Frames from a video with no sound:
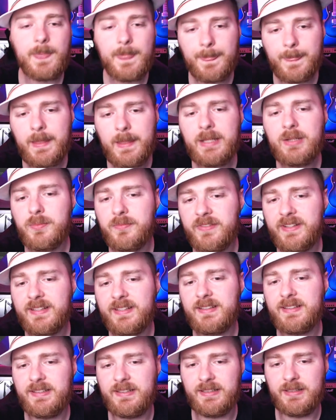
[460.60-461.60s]
then
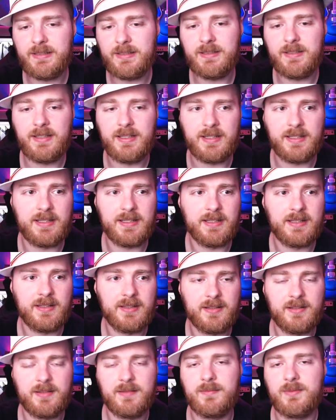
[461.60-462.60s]
obviously the
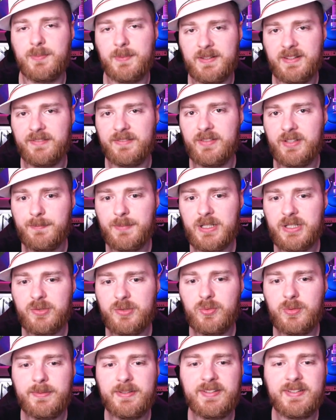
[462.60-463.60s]
uh, specific
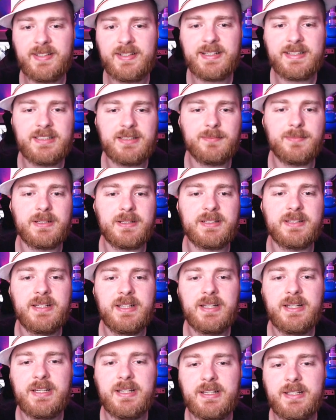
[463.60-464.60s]
part will be selected, but
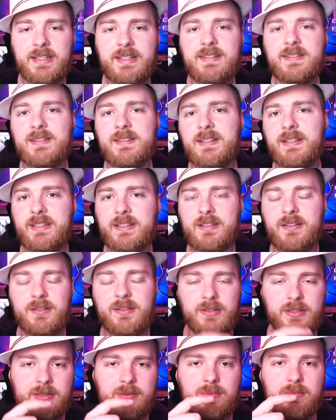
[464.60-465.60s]
it's like,
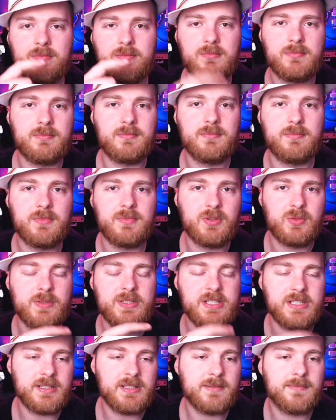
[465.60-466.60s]
you know, um,
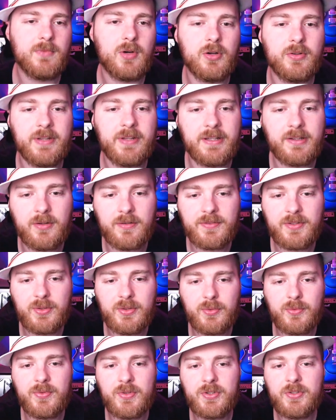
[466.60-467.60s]
switching on and off.
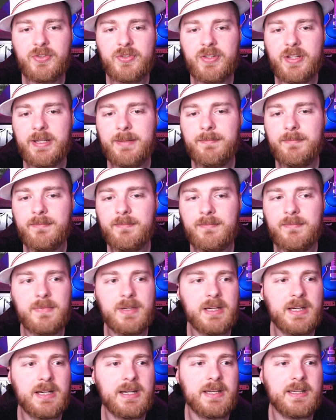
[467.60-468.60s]
So first time
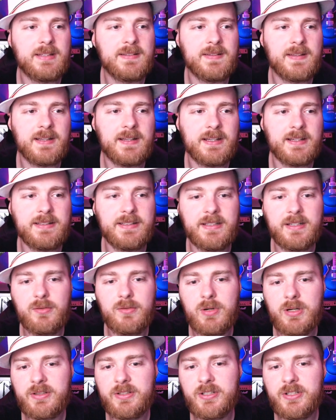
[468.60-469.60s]
I select the
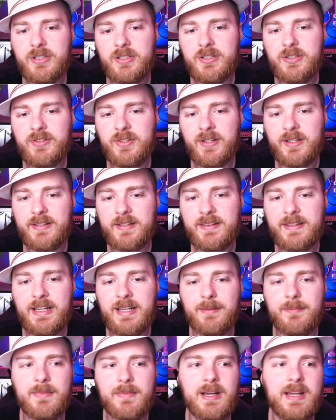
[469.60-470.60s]
character, second
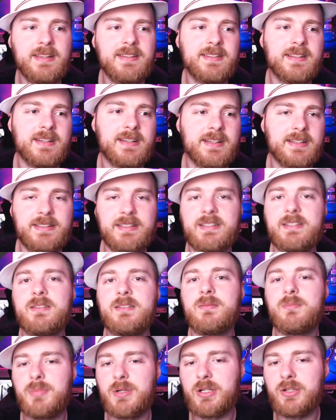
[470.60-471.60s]
time I select the
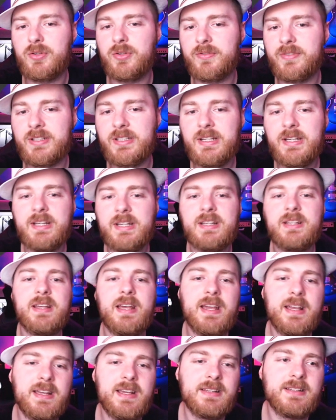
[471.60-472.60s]
part of it.
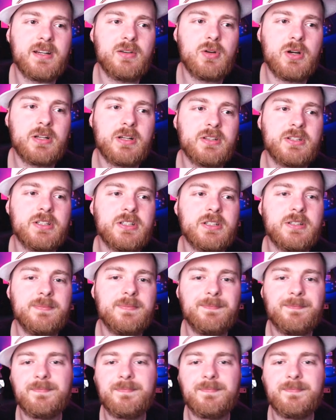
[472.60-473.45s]
Again character,